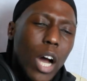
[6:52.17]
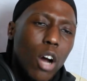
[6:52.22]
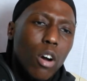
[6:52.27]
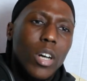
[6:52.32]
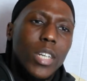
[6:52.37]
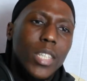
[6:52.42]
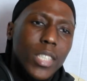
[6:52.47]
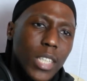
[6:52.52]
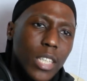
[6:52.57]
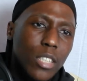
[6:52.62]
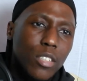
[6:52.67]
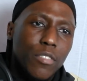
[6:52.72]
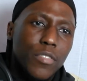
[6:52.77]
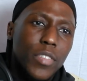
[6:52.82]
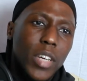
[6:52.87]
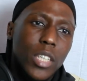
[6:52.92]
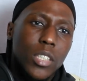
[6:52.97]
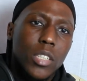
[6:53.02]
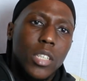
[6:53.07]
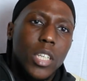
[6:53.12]
Our understanding of
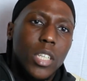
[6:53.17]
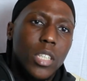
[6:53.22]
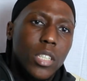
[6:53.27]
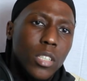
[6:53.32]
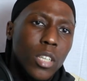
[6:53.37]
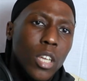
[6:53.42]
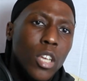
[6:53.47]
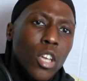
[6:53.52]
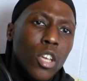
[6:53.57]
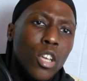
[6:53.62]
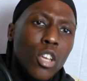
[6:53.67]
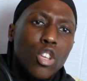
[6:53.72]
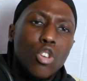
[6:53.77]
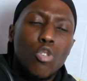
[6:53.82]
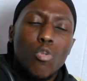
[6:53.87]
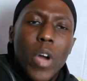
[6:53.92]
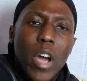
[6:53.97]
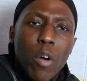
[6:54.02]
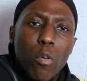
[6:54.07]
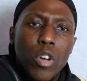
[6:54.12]
fashion is
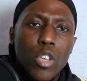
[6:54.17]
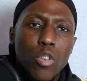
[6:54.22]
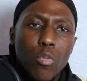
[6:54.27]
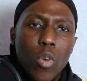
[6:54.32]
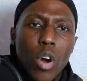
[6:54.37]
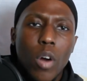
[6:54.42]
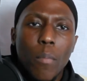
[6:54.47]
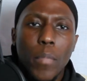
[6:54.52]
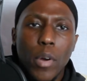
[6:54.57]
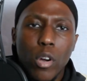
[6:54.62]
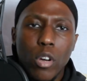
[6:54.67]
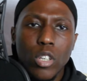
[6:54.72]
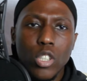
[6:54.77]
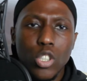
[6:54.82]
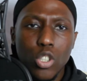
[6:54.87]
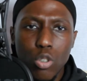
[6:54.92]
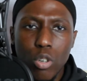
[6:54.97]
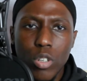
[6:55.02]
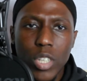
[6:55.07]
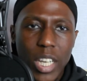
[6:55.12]
you wear what you want
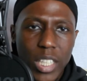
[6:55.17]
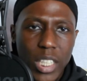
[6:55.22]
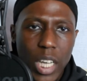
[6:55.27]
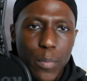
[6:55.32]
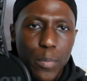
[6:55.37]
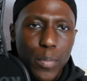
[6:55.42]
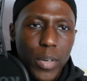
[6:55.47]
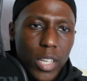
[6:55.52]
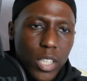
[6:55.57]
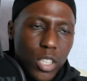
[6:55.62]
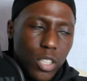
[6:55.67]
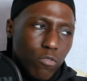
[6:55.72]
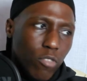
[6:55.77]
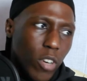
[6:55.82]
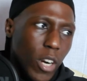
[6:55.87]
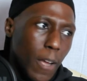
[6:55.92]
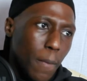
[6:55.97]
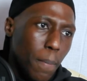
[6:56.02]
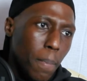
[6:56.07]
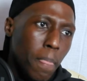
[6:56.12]
because you're that type of person,
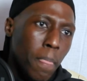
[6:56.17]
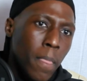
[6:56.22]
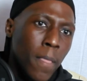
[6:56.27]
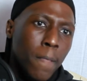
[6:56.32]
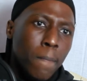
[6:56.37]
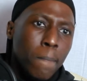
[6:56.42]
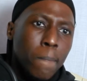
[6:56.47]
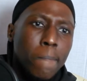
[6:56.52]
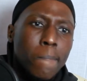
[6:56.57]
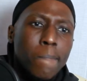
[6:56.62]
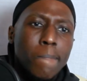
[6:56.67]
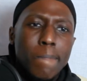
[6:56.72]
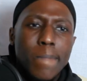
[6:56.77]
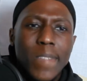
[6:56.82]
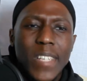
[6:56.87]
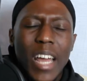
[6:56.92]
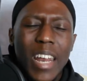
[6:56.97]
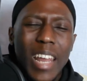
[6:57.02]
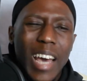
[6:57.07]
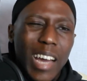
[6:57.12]
right?
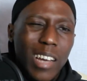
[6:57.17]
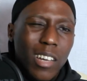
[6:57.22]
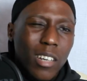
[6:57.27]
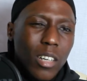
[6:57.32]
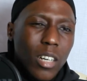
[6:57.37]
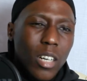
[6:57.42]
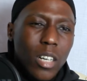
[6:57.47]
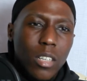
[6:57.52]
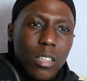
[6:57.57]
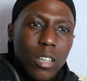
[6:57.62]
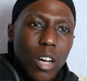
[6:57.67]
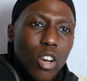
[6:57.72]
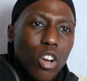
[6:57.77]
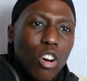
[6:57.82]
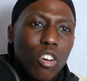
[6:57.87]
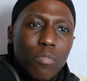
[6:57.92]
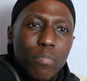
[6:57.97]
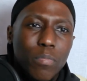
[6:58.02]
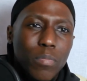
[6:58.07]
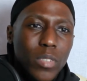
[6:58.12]
And like uh, a
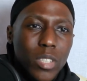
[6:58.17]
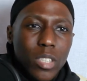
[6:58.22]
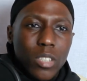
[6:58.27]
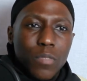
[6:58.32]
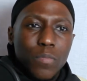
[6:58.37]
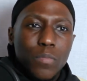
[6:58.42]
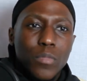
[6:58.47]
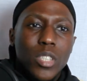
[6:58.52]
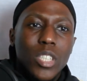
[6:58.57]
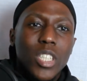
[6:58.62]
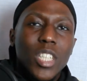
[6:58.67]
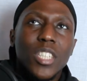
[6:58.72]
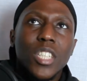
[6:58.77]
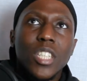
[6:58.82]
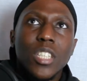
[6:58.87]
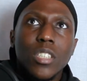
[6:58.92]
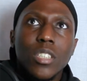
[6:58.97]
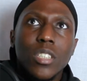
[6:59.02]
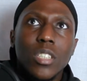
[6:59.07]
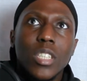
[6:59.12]
lot of this
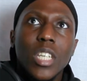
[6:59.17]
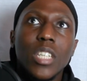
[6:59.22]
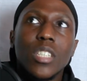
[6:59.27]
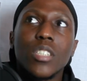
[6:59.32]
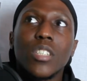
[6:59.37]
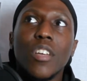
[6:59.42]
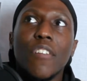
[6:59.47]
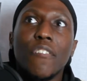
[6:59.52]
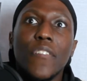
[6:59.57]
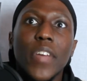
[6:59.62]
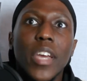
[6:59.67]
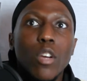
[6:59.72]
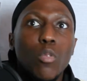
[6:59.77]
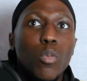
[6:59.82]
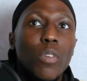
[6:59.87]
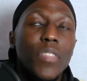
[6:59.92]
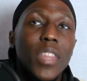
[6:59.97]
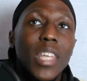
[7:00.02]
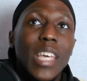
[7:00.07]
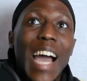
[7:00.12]
is this is the thing
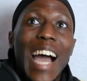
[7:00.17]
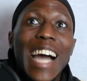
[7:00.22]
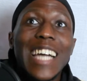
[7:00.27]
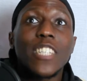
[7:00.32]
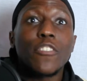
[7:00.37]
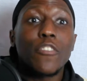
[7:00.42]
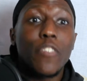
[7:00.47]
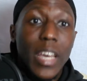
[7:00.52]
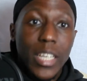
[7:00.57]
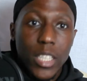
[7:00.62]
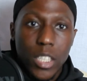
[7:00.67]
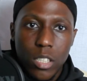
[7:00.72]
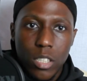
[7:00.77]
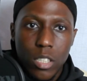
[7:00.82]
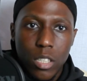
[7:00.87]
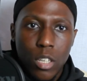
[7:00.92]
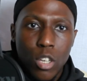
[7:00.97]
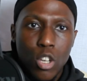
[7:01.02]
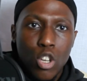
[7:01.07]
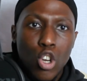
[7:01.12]
with the
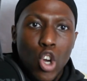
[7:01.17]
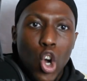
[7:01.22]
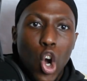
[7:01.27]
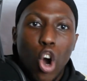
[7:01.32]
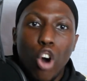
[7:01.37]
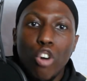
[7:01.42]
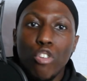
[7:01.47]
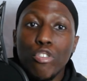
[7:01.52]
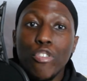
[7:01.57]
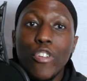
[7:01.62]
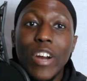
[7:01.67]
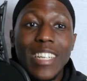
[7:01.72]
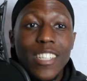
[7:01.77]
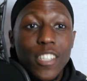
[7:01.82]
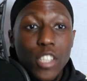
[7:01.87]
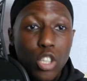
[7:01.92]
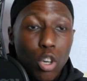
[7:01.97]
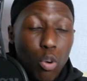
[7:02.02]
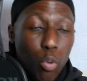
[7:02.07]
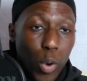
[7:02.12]
advent of
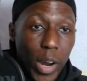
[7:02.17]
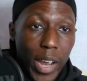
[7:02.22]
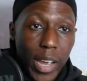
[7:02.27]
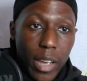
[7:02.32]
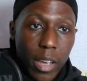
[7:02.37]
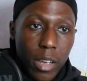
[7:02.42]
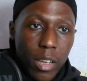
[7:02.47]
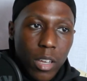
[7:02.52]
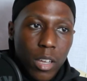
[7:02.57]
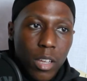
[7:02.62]
ready to wear.